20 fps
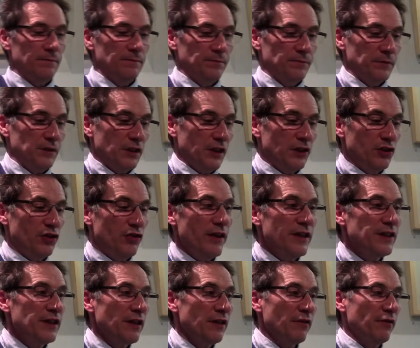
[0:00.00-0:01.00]
through. So I
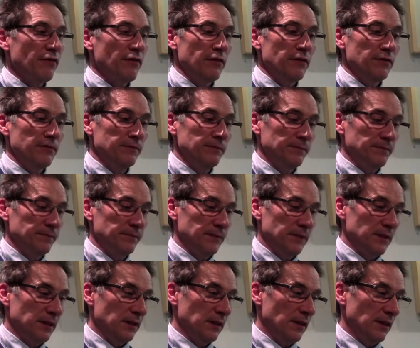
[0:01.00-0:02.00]
trace it through.
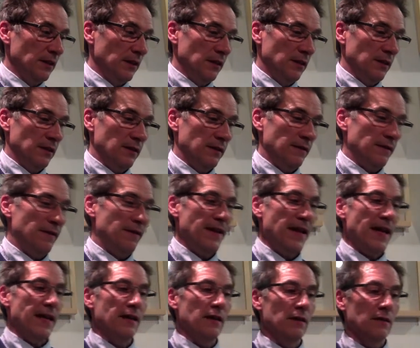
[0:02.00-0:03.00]

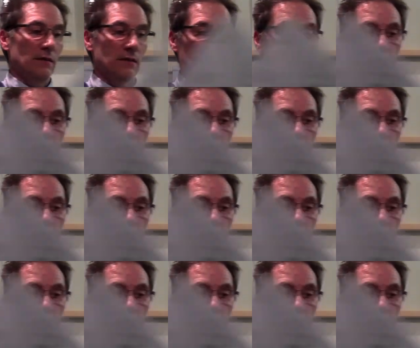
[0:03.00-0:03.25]
Then,